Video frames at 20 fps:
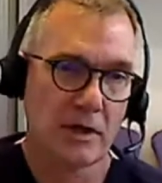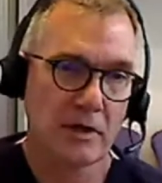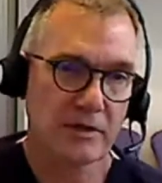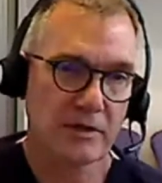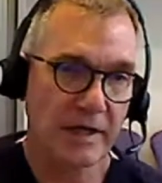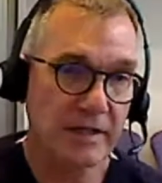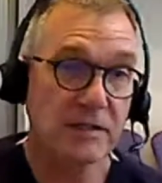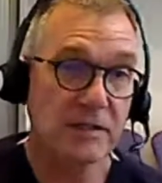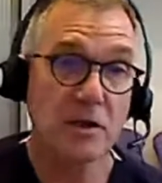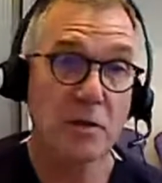
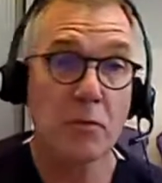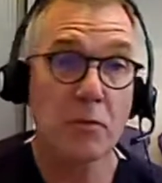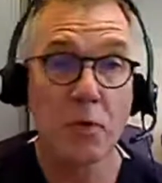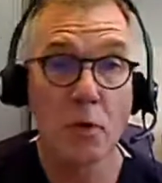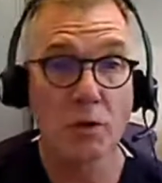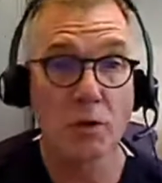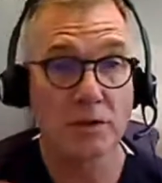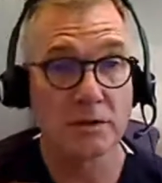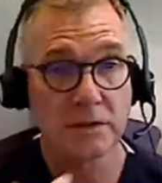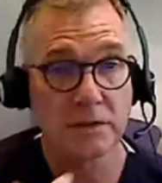So that's an
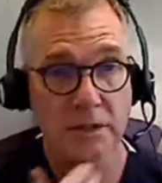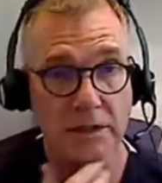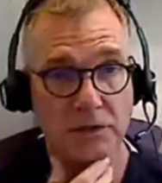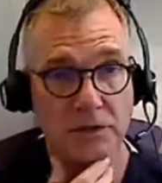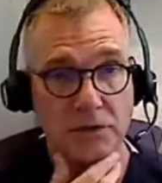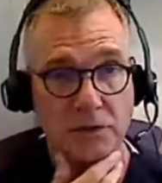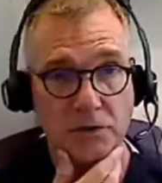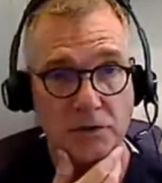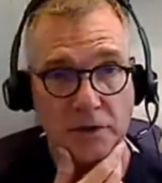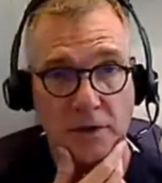important
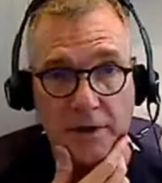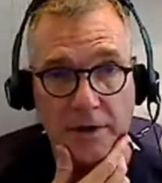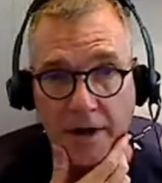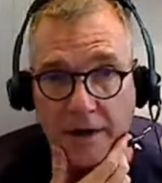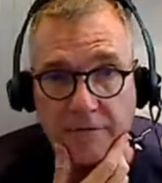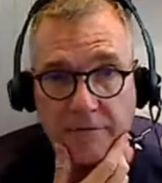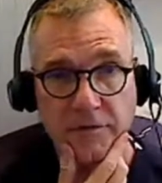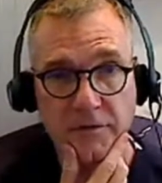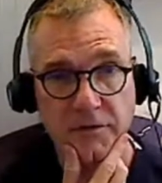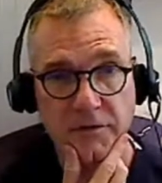issue. You don't
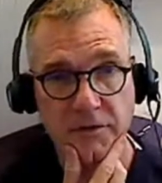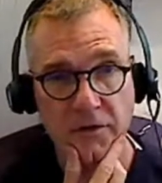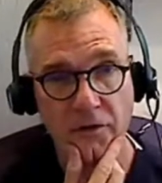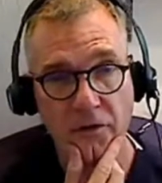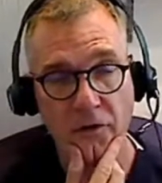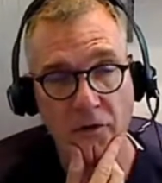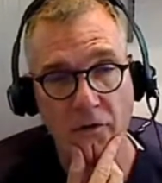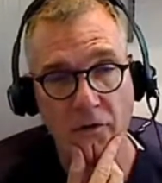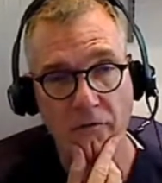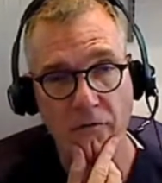have to
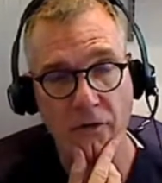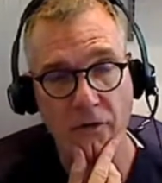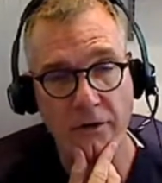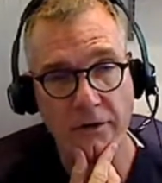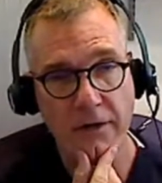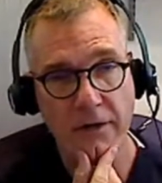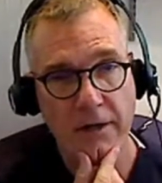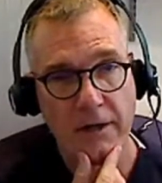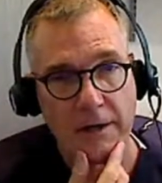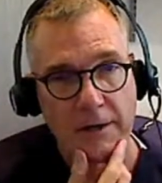seroconvert
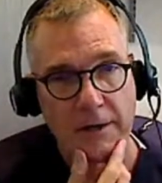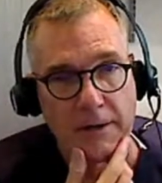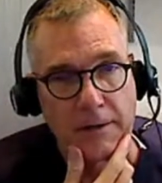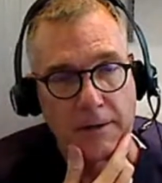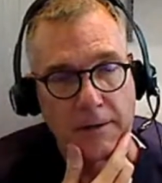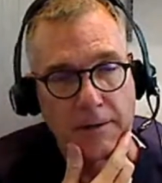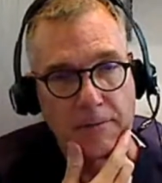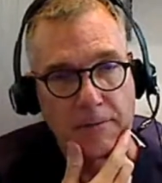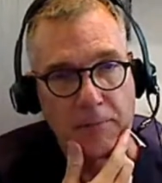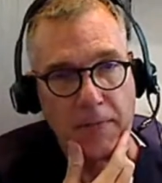
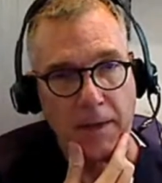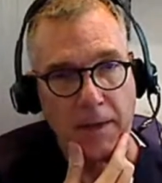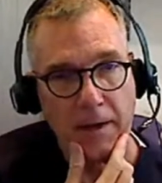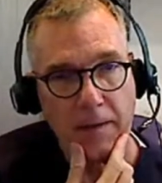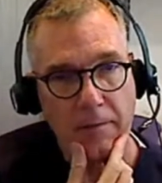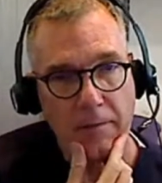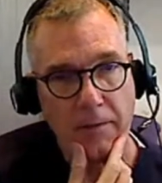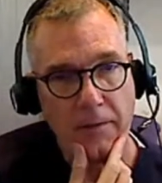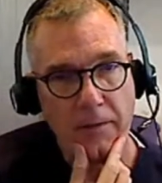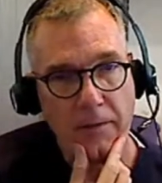
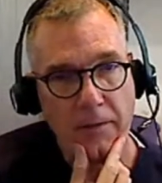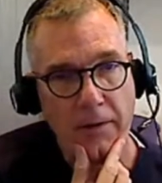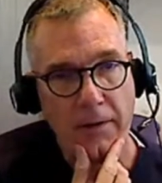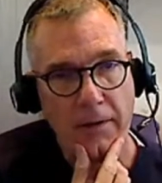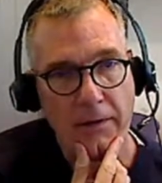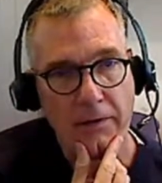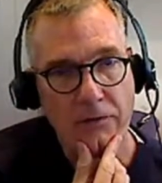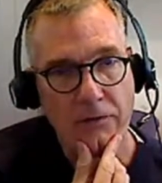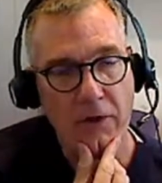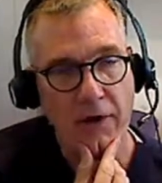um,
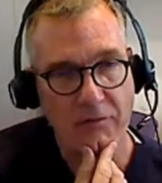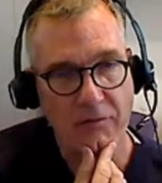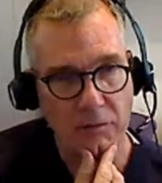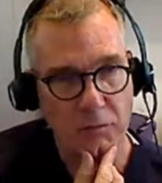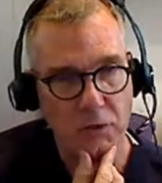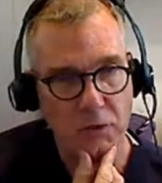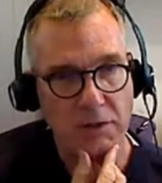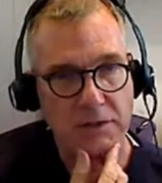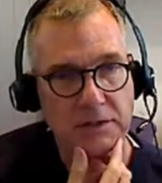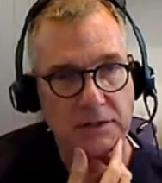uh, to have
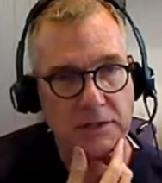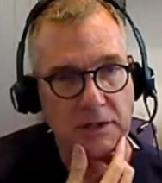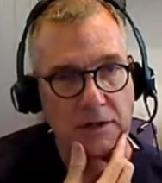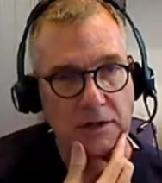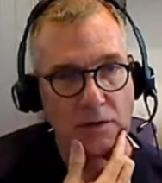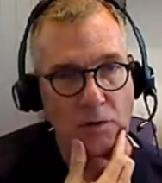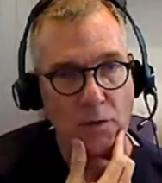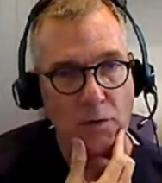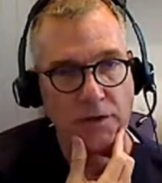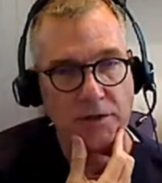immunity. In
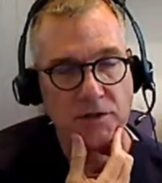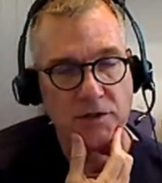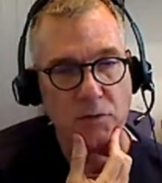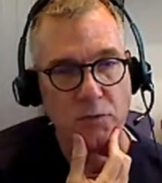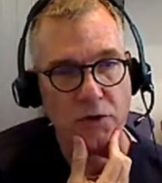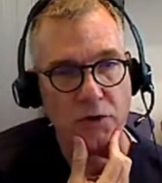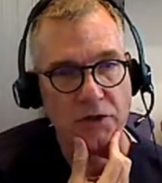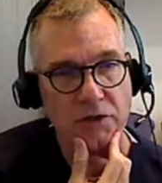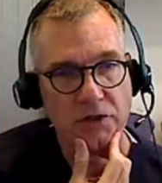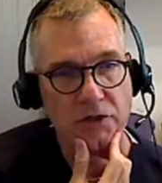other words, the
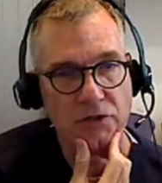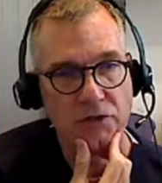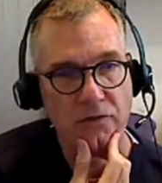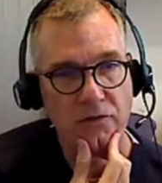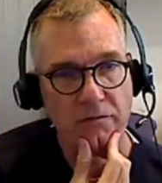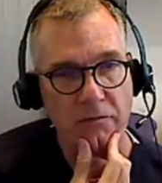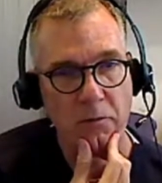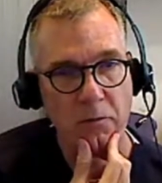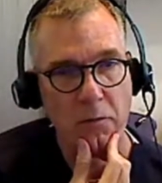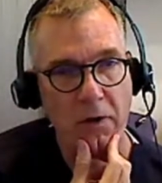immunity is
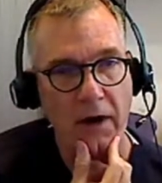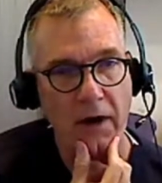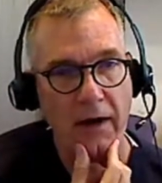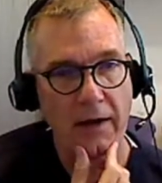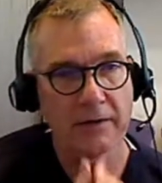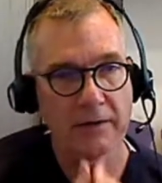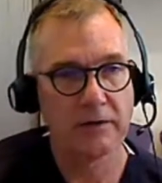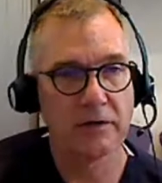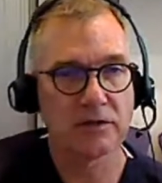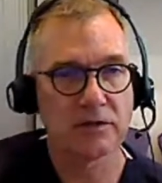driven
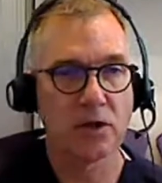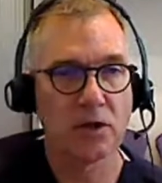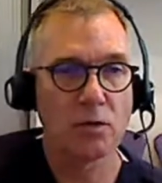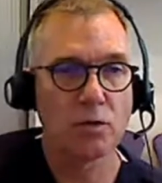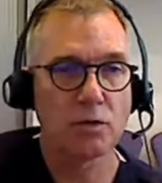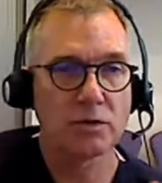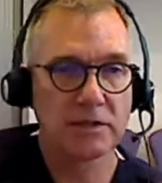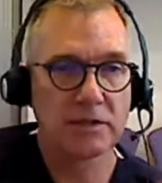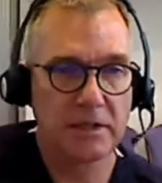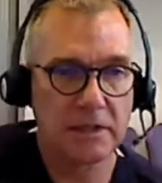by the
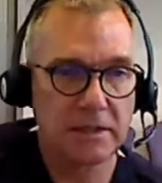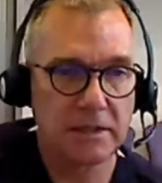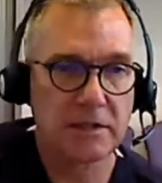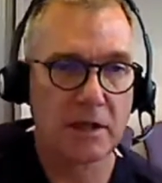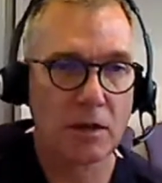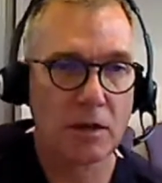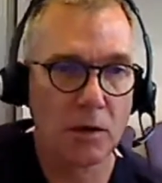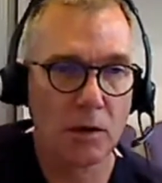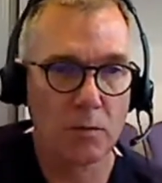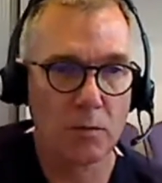so-called
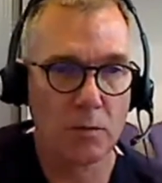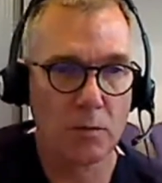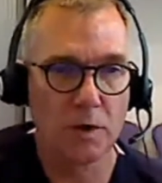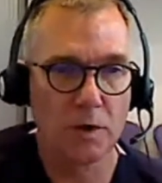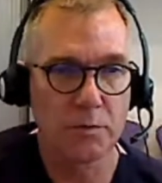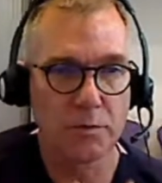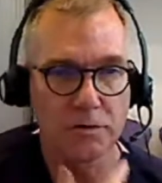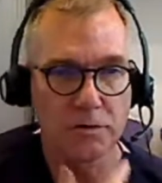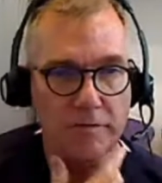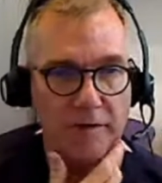T-cell
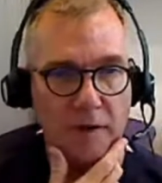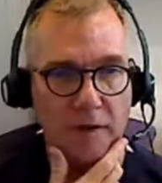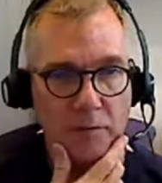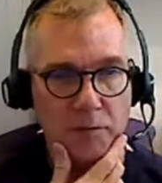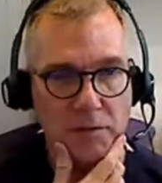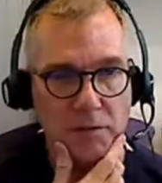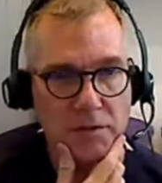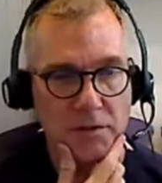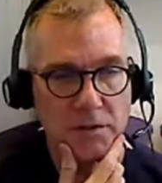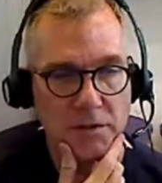compartment of our
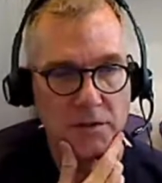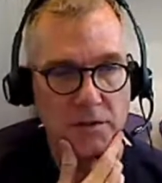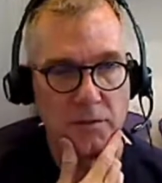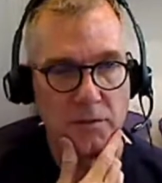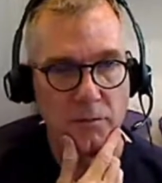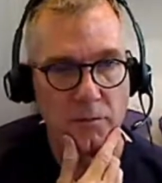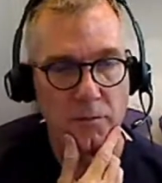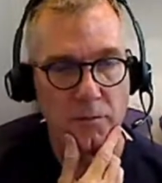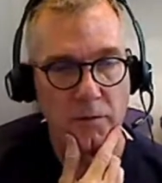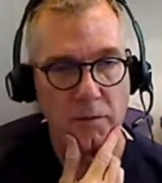immune
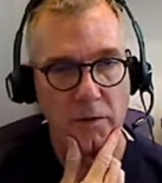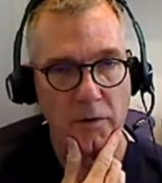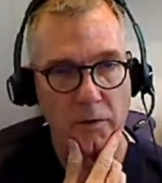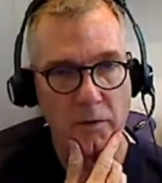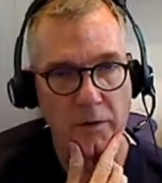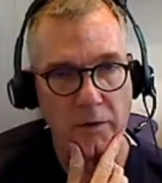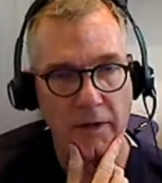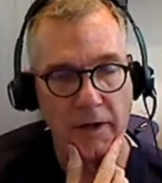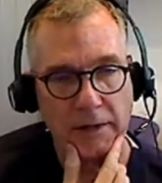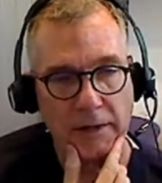system
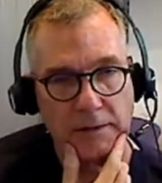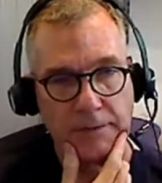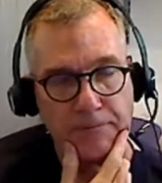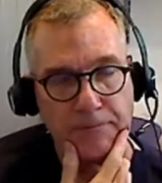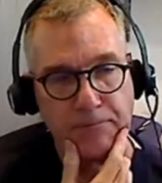without